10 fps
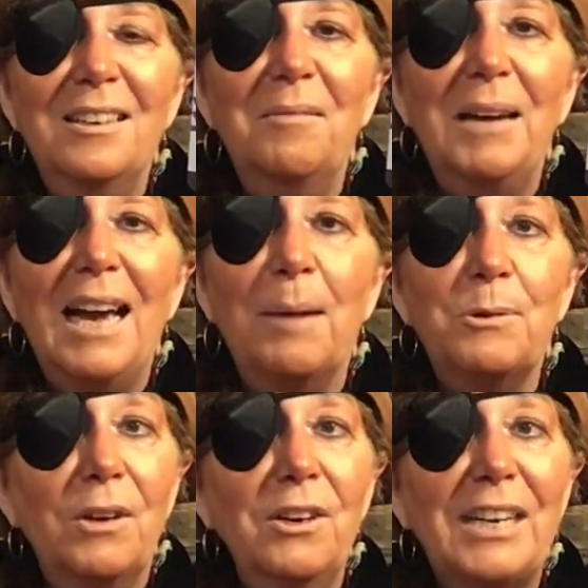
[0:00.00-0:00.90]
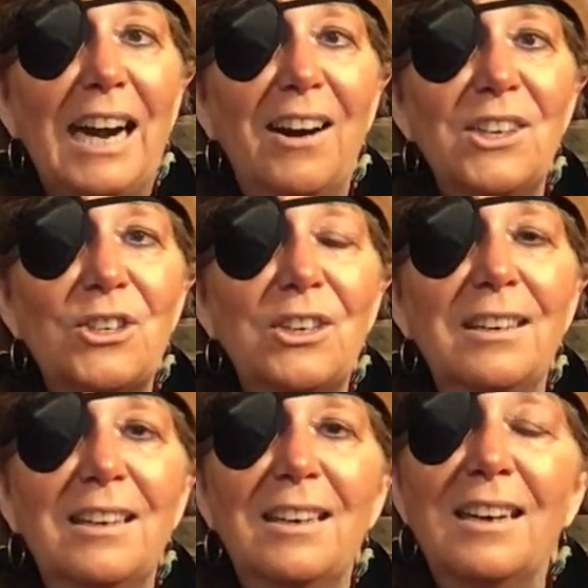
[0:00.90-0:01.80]
Mayhaps, or your carriage.
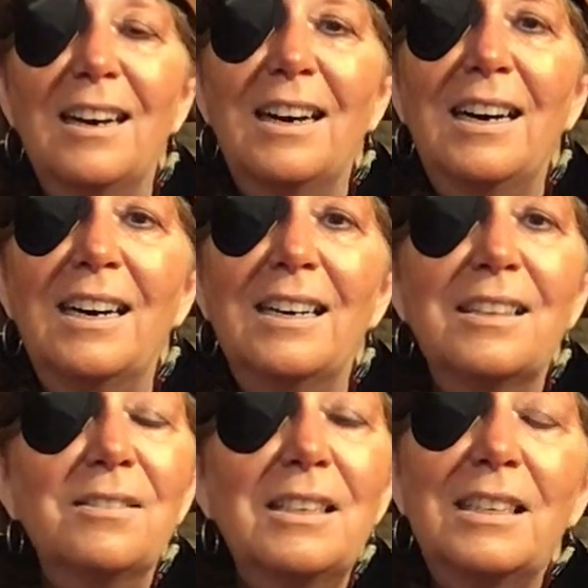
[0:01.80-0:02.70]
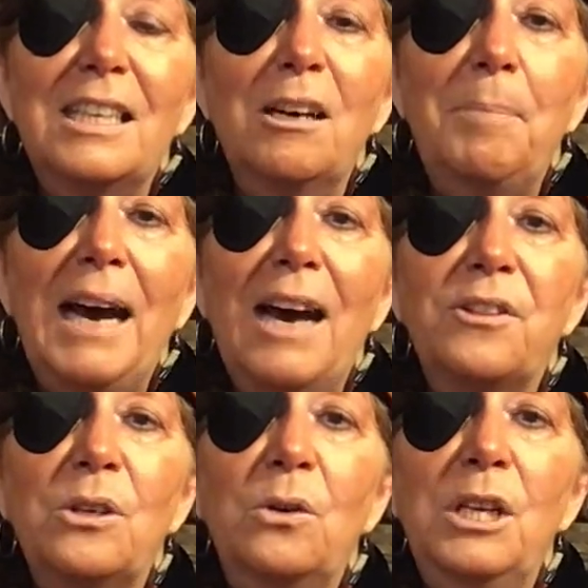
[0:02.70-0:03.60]
Clear a path
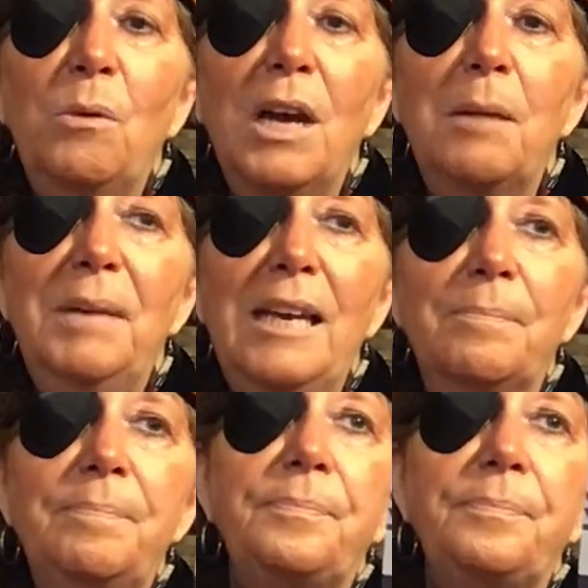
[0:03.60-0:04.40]
to who you want to be.